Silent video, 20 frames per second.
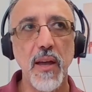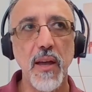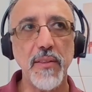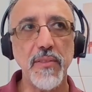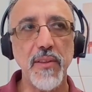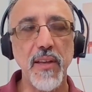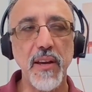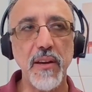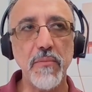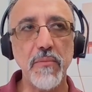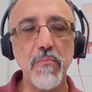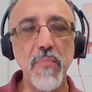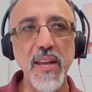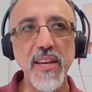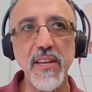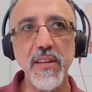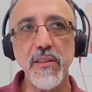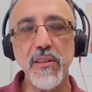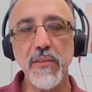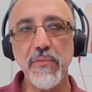And there are
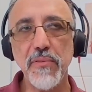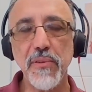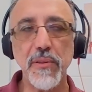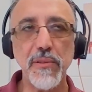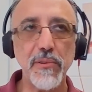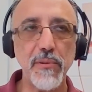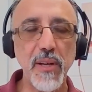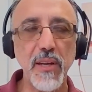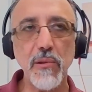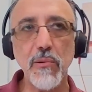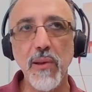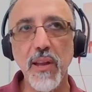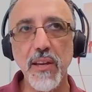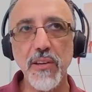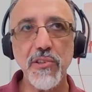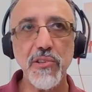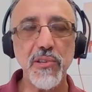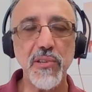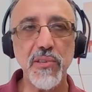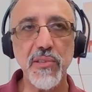many different
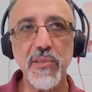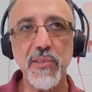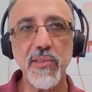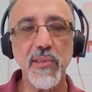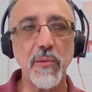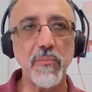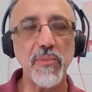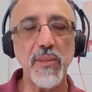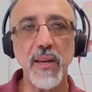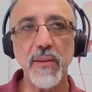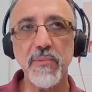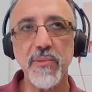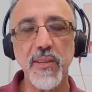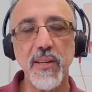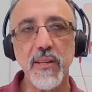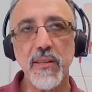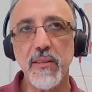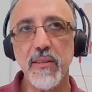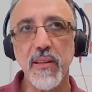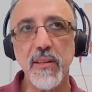regulations, sometimes
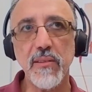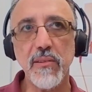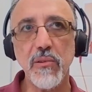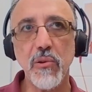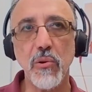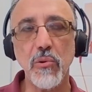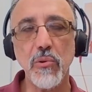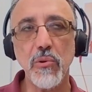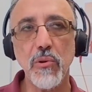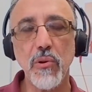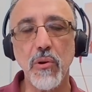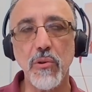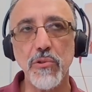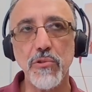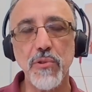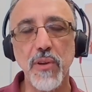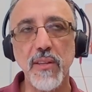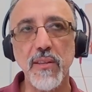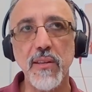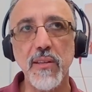that
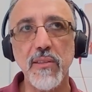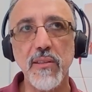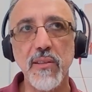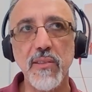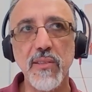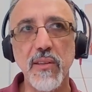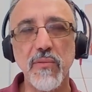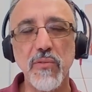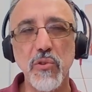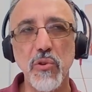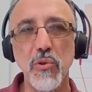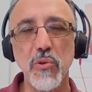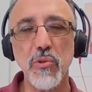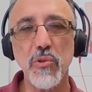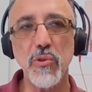contradict itself.